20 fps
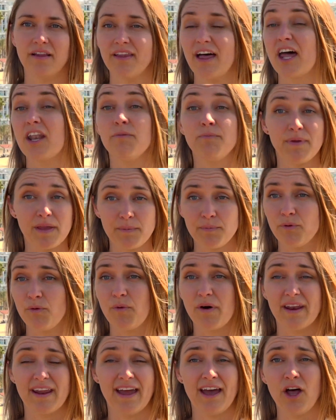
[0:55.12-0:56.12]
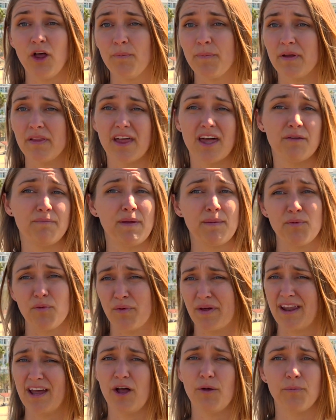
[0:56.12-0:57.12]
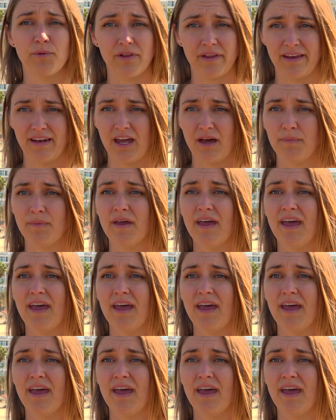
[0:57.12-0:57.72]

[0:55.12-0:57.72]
A lot of people want to help. A lot of people want to help clean up.